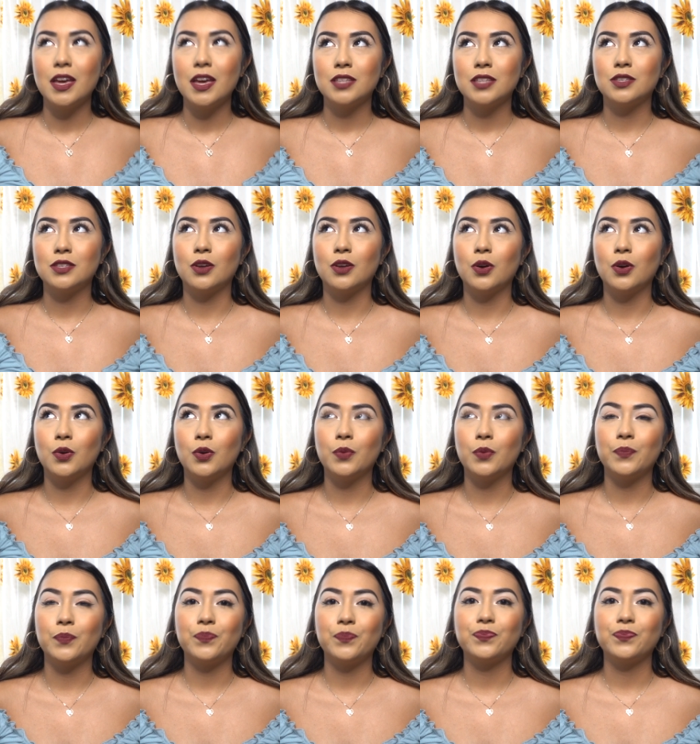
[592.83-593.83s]

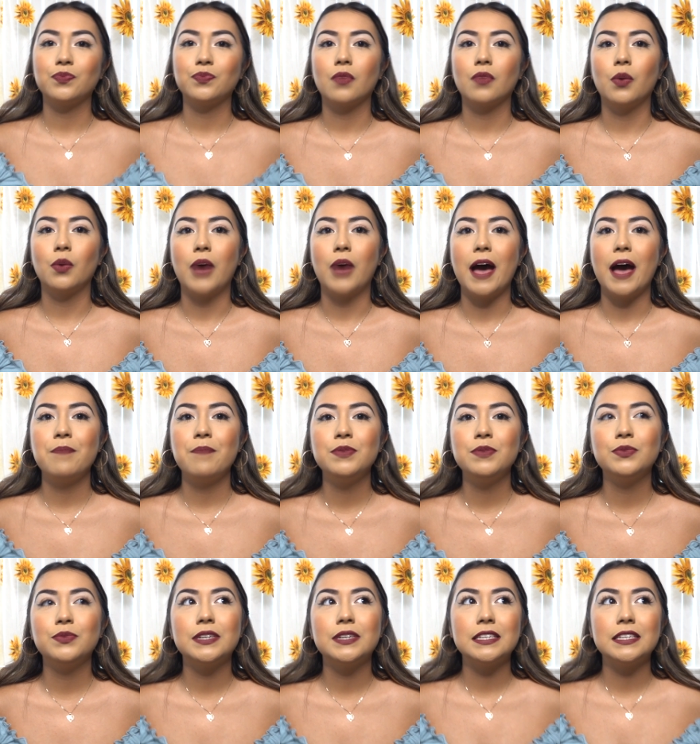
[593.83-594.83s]
So what
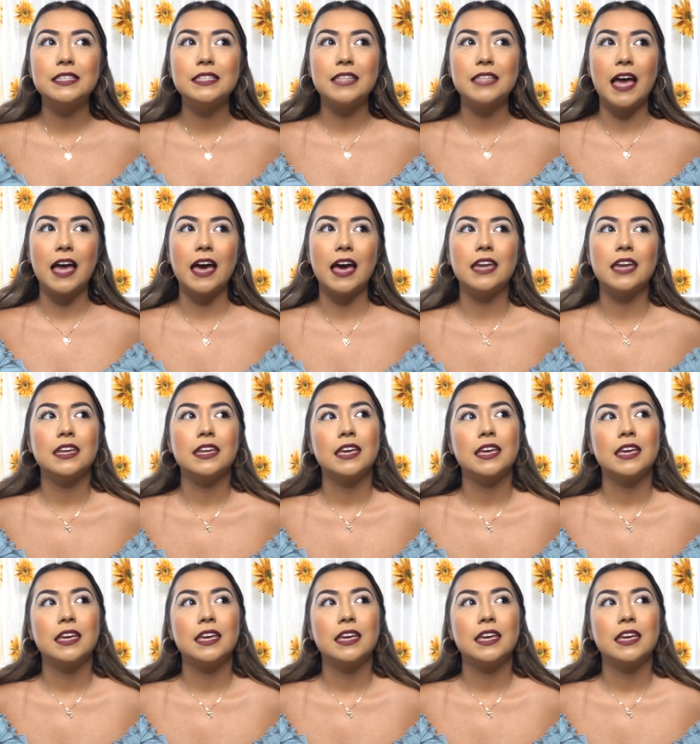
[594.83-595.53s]
happened was that